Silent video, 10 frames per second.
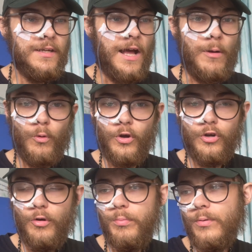I woke
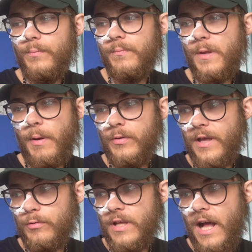up about an
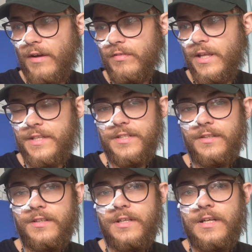hour and a half
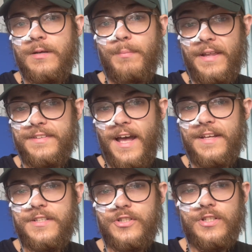later by the
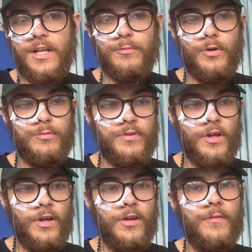dietitian, had a word with
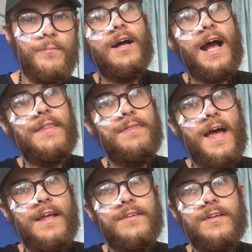her, and
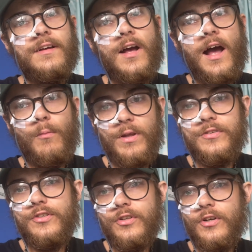then I
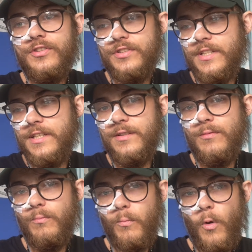went to go see
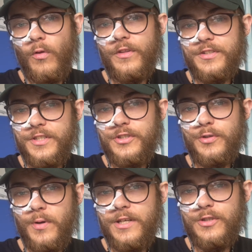what the
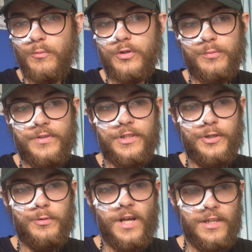situation was with the
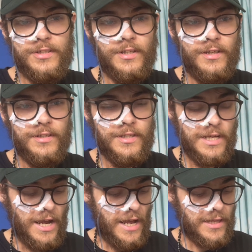new cannula,
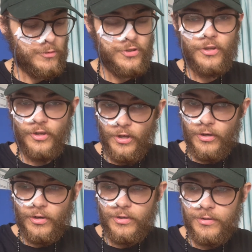and I was told,
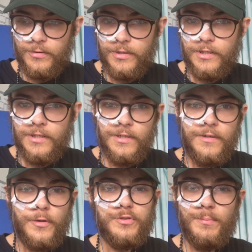oh,
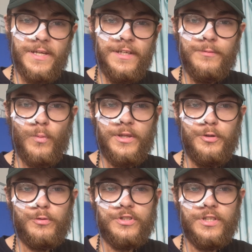there was a meeting when
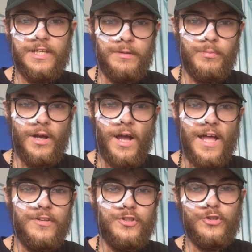you were asleep
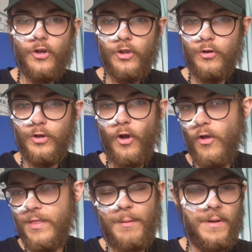and you're no longer
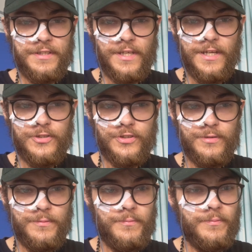on that medication.